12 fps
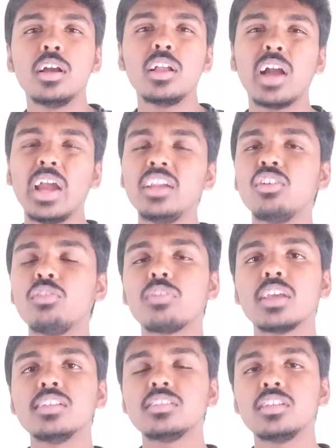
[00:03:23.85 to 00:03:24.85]
kind of
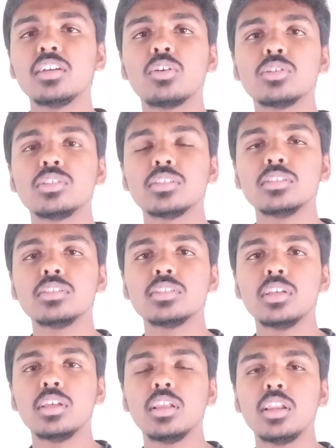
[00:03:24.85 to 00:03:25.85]
raises a
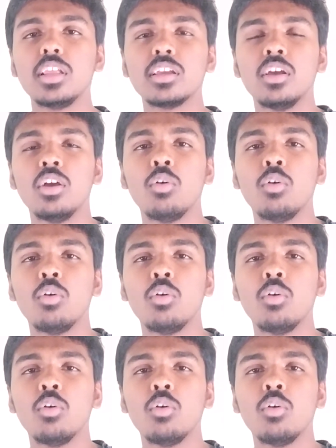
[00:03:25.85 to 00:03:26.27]
questions like,